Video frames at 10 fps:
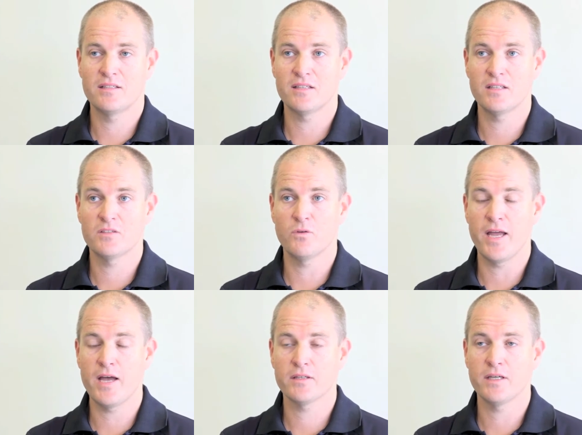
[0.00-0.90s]
a successful
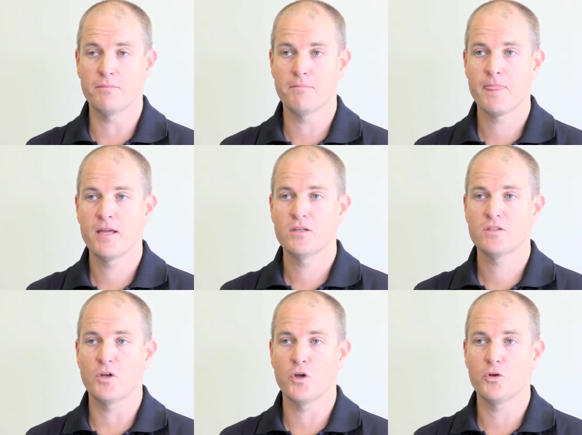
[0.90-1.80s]
outcome.
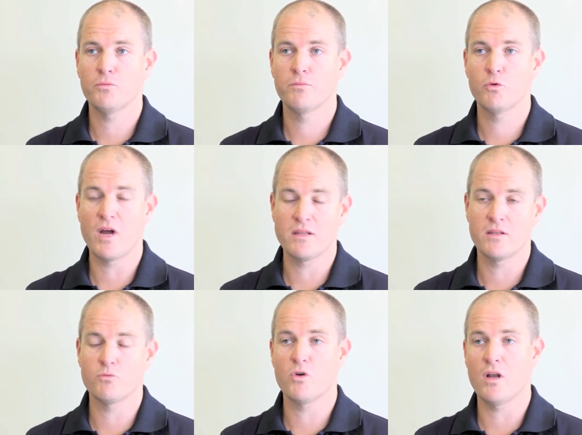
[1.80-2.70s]
So rather
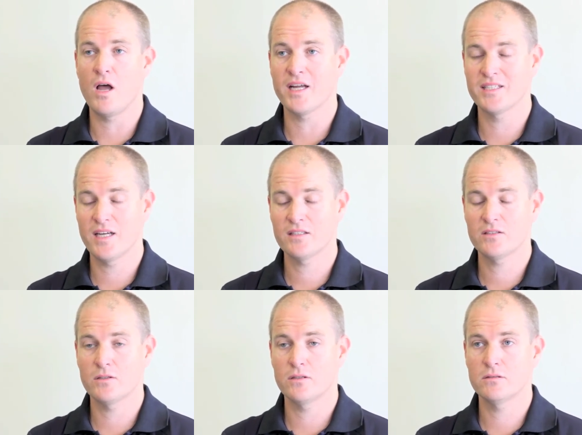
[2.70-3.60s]
than relying
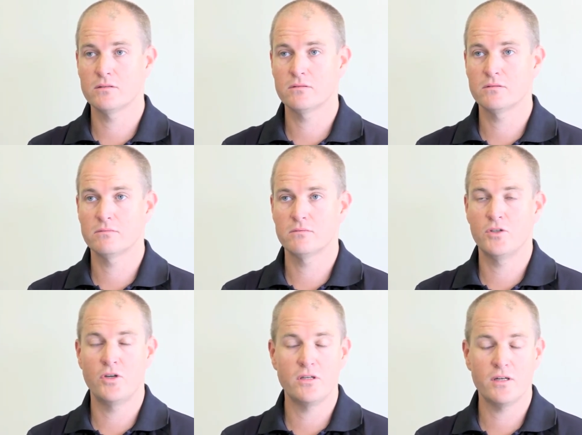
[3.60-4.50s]
just on
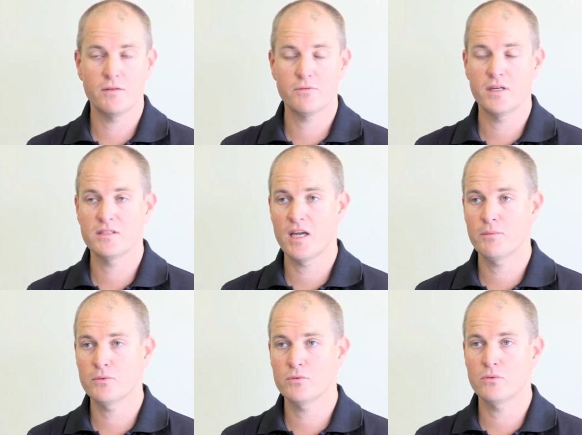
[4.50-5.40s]
Union Link, for
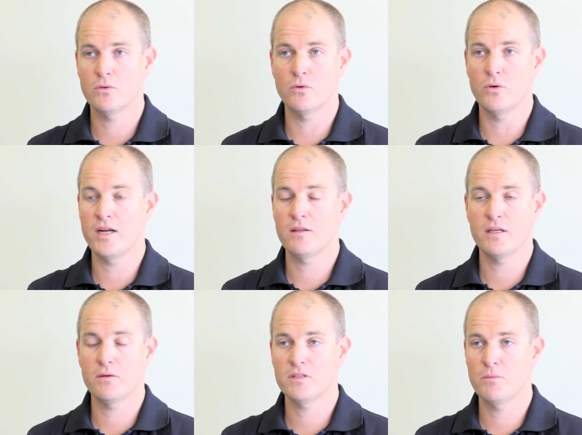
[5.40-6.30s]
example, or
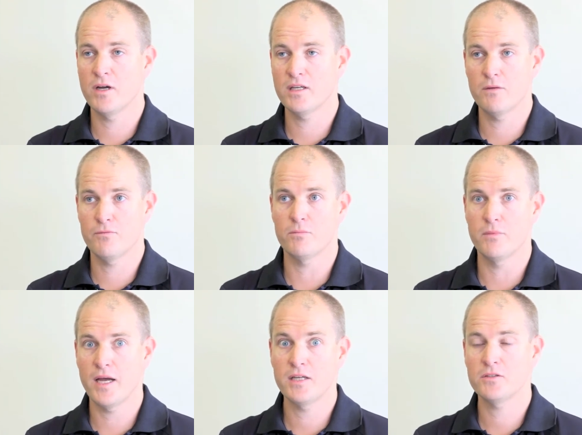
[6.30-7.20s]
anything else you might get from
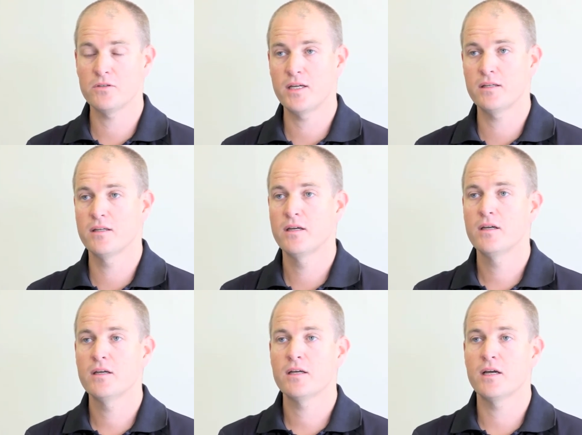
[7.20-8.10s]
Hay Street,
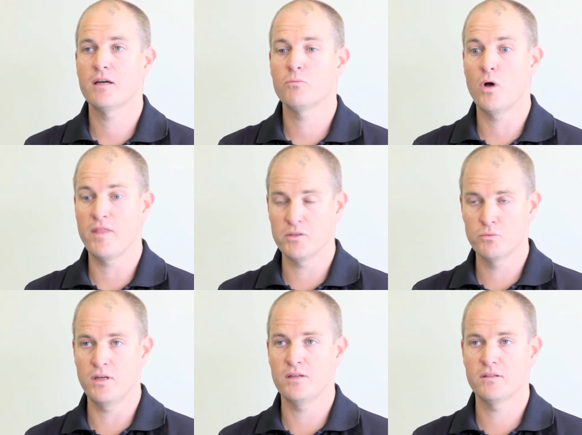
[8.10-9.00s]
um, while that's
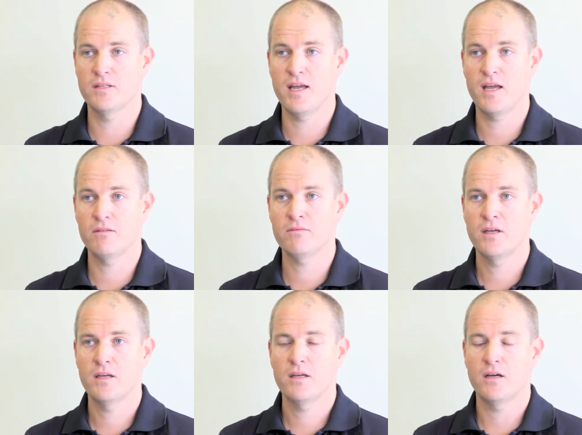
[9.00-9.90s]
really good to have,
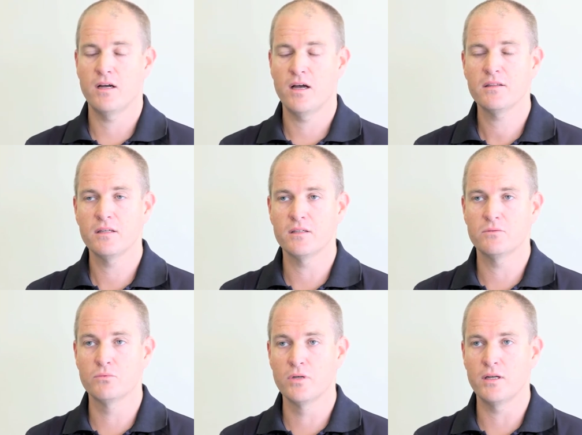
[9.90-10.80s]
I think it's
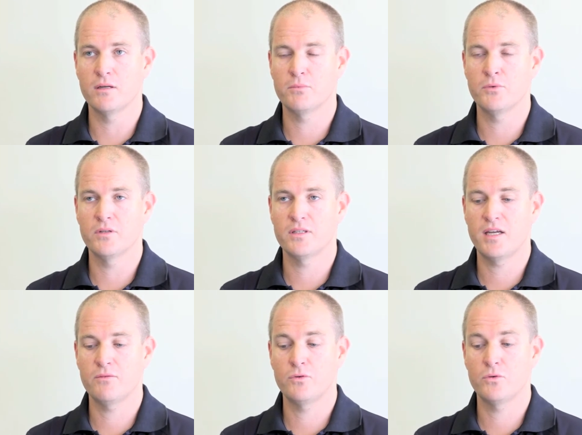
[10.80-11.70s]
really important to
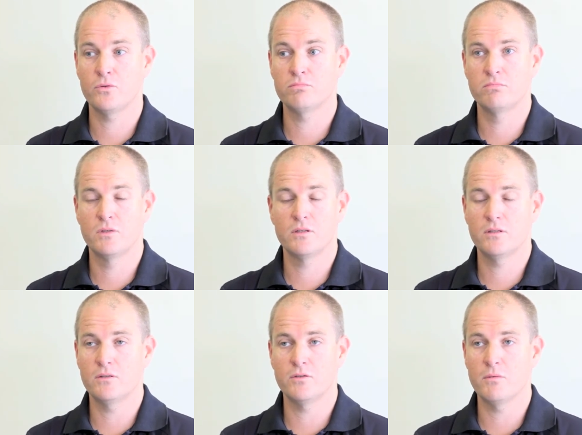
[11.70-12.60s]
have your,
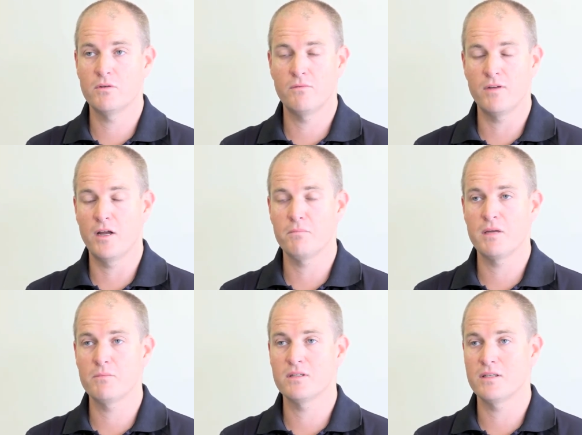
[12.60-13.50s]
your, your fellow
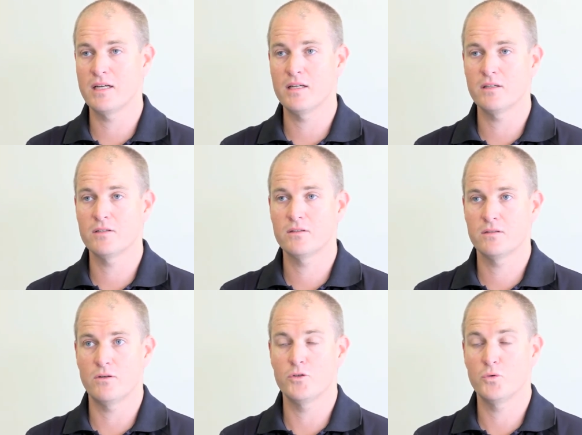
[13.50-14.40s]
members and delegates
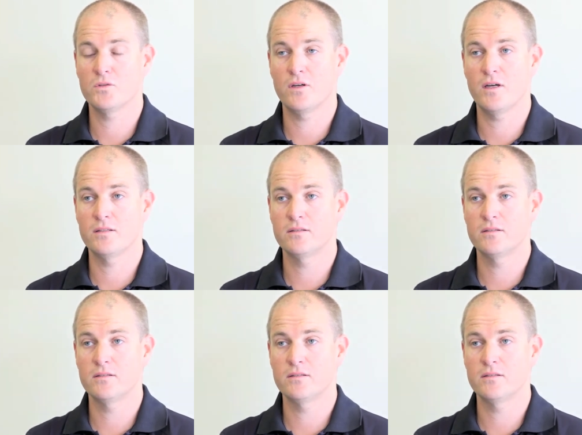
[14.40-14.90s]
on your side.